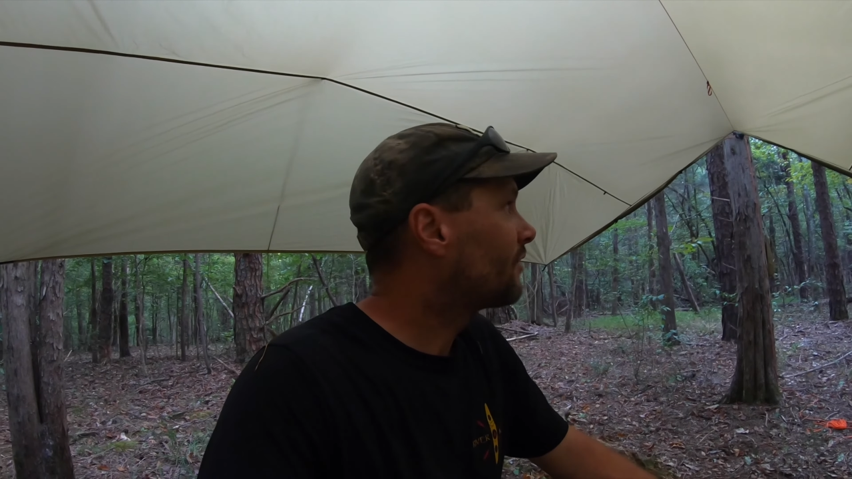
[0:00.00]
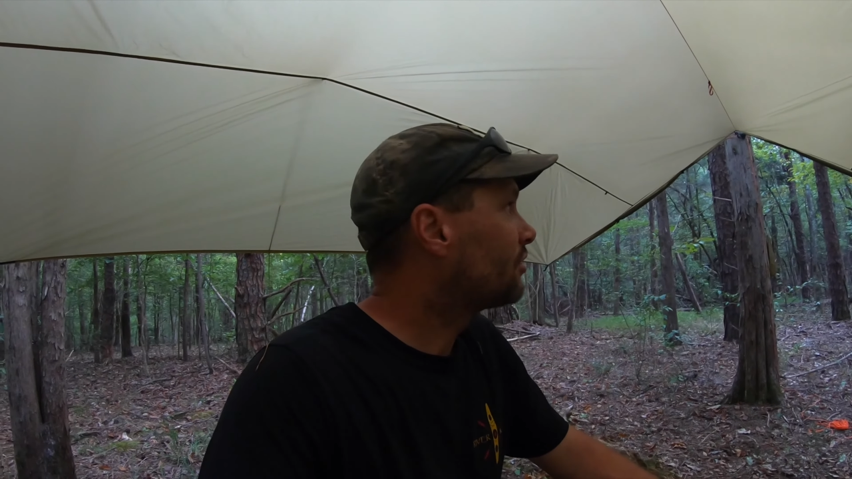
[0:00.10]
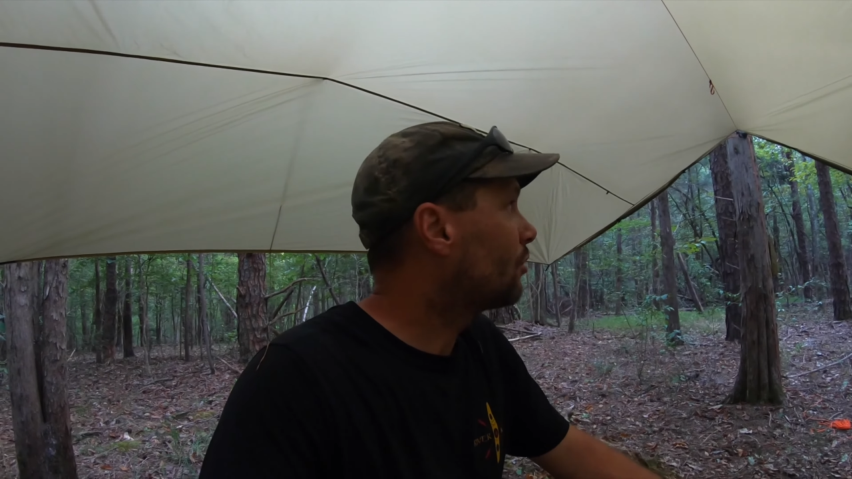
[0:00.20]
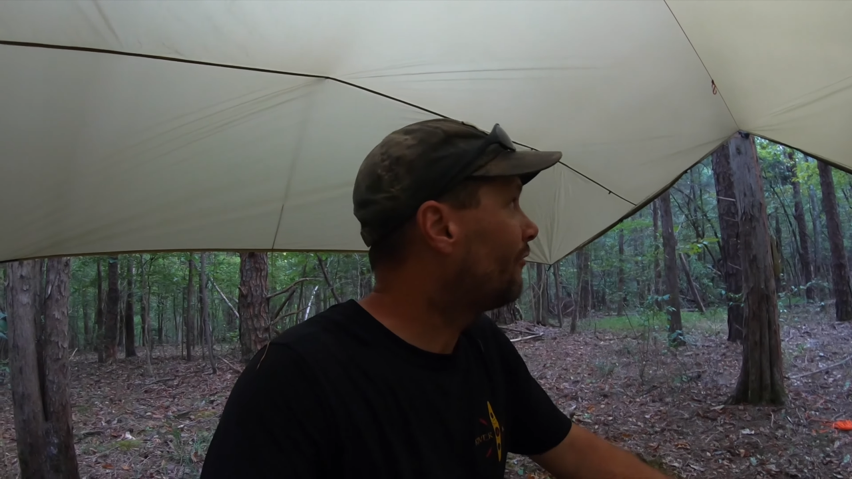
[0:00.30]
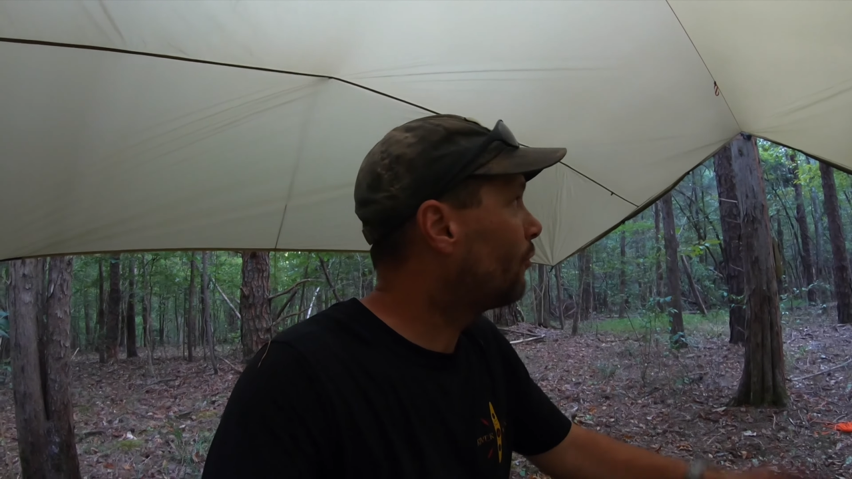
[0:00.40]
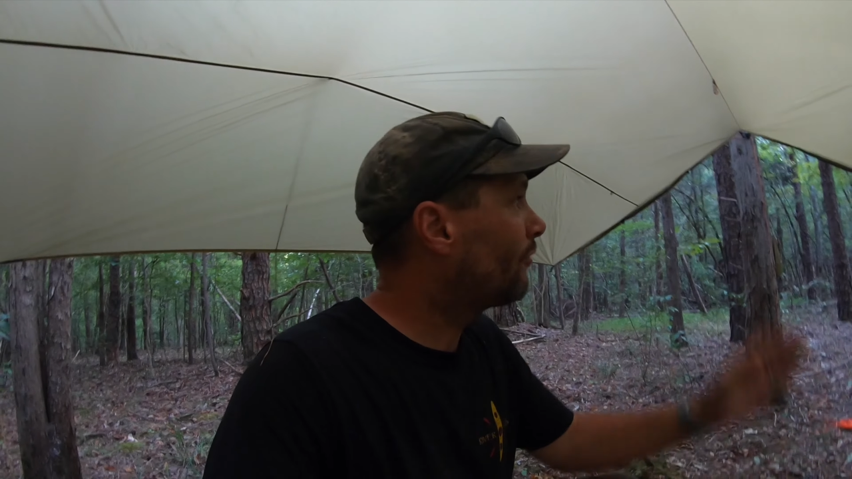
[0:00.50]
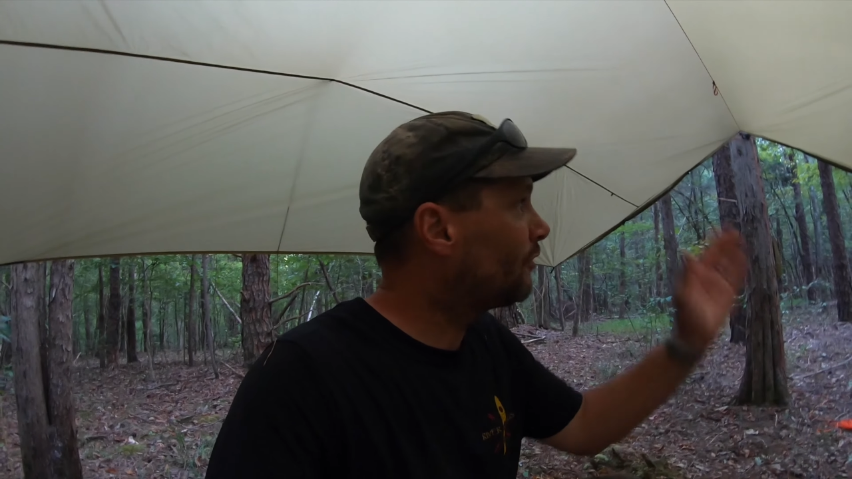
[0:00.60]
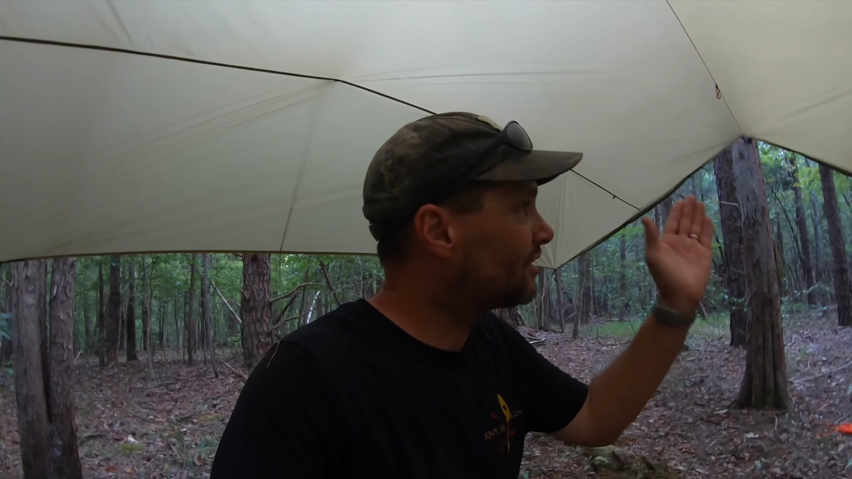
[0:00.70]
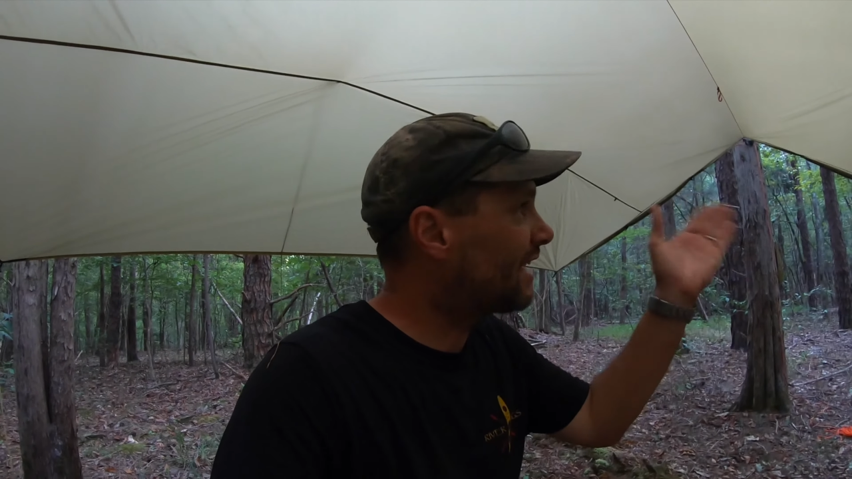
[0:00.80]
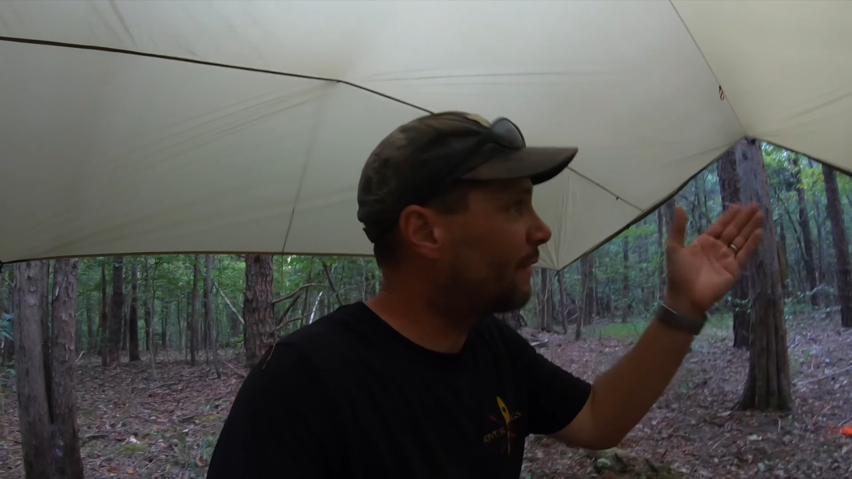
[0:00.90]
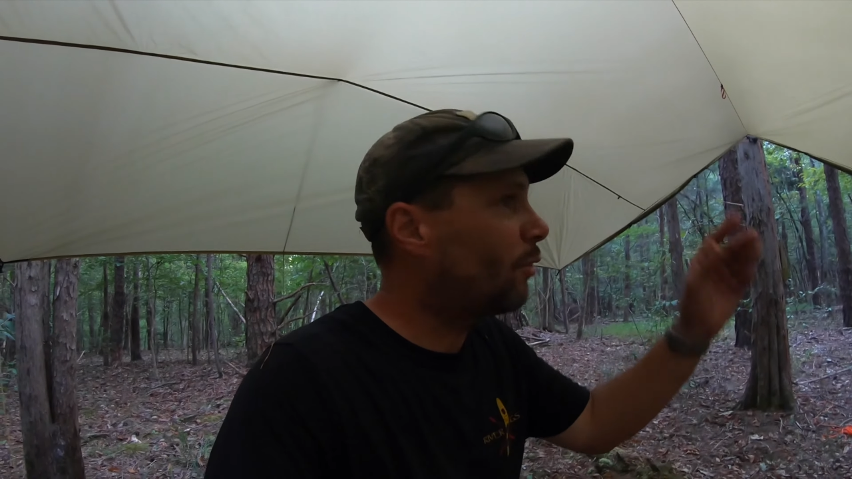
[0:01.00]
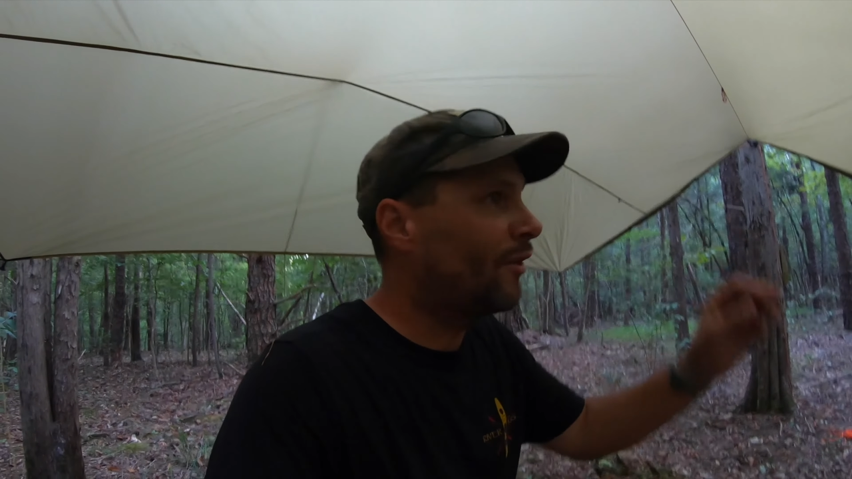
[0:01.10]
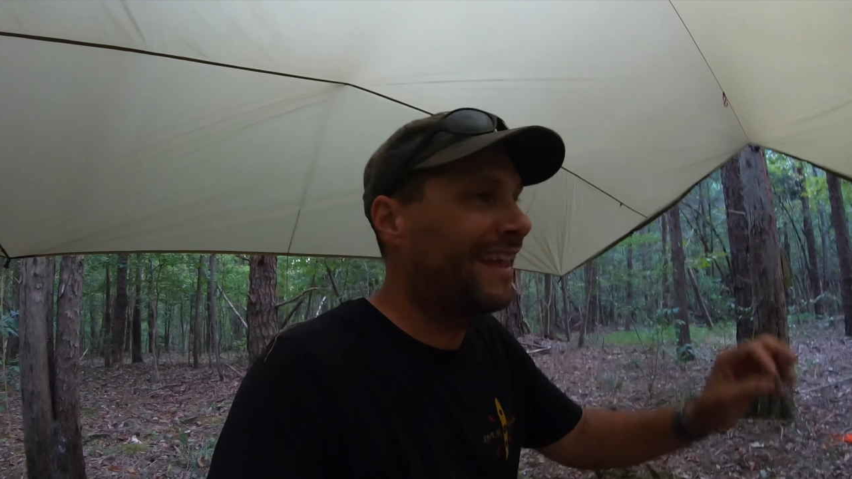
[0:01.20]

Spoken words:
So a 4-foot sidewall,